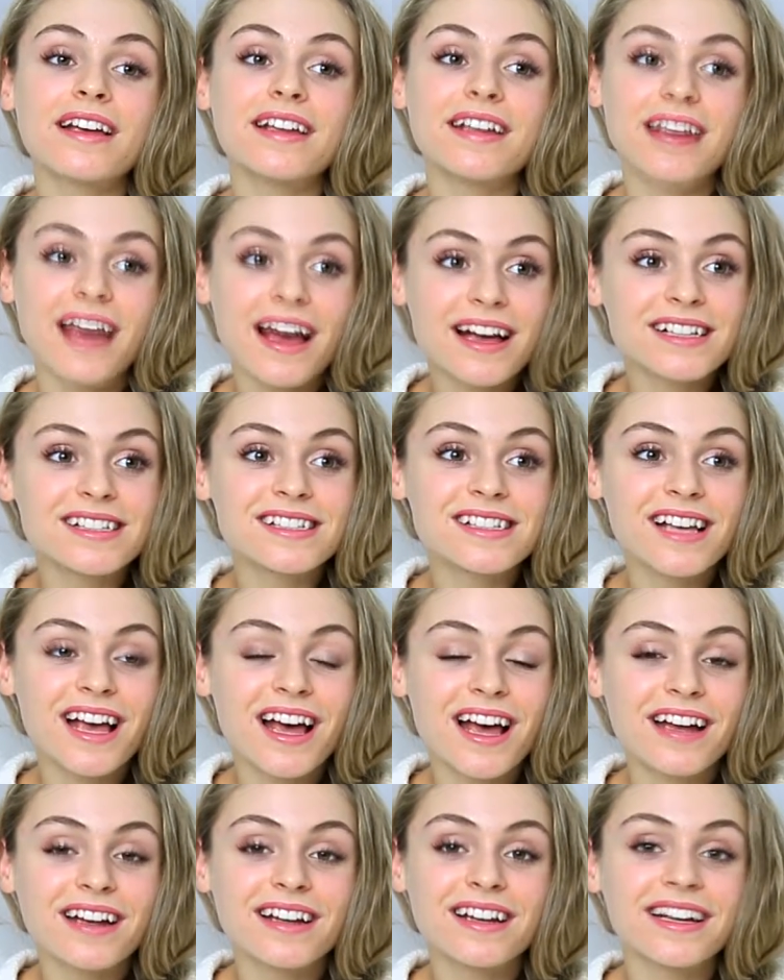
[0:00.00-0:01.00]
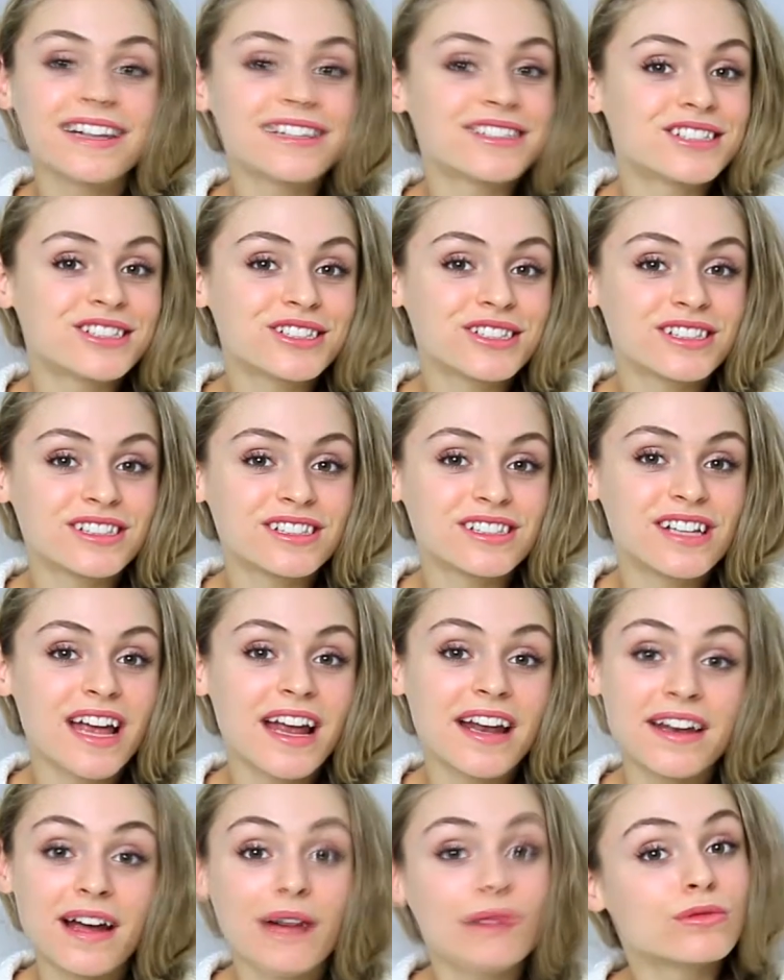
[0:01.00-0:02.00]
Yes and let's just
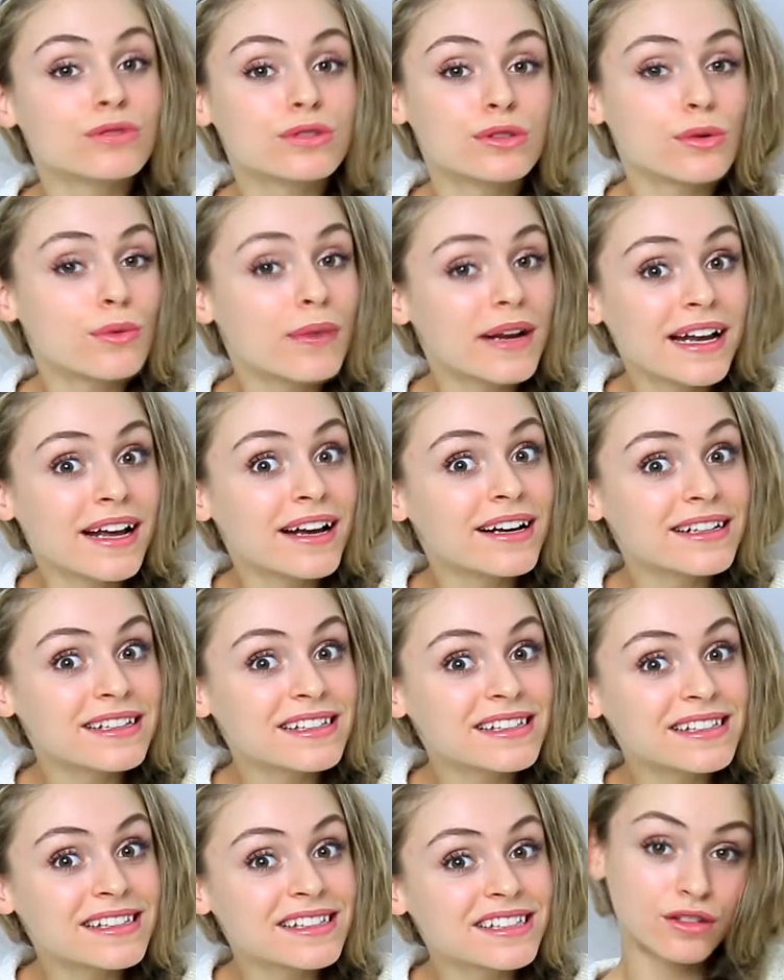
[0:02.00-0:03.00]
announce the winners.